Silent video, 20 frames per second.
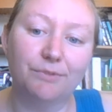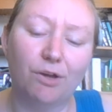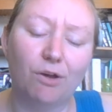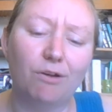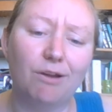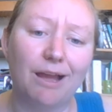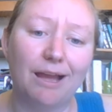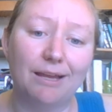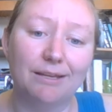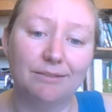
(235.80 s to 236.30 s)

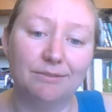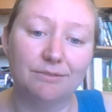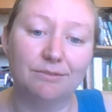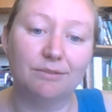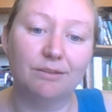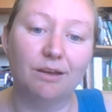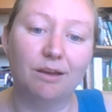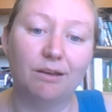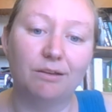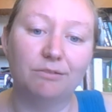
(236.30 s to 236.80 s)
all
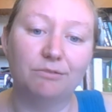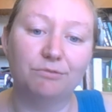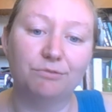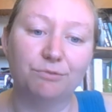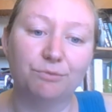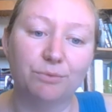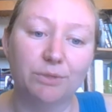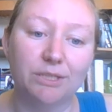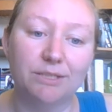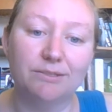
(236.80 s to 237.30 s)
kinds of
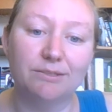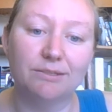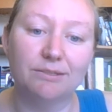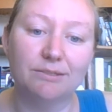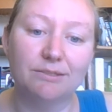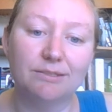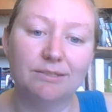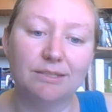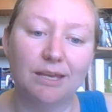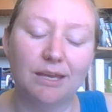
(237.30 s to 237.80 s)

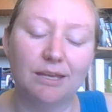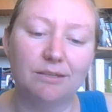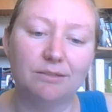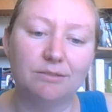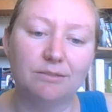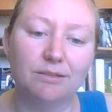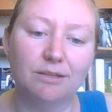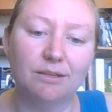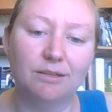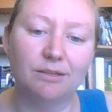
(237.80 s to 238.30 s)
reasons.
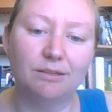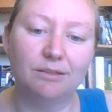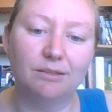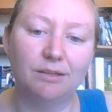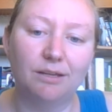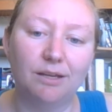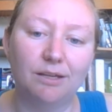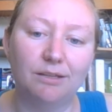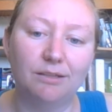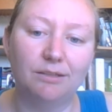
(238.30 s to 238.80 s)
And
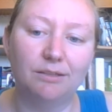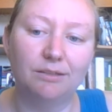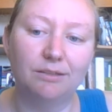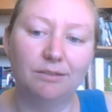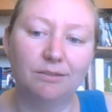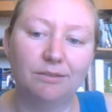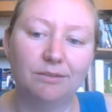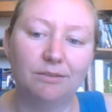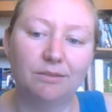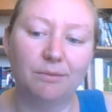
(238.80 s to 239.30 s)

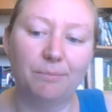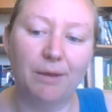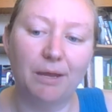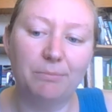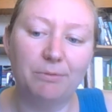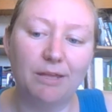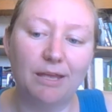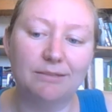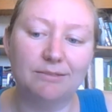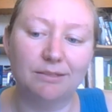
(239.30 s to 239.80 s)
the
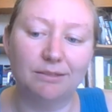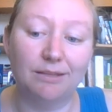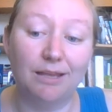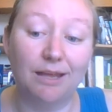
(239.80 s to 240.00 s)
Bible has a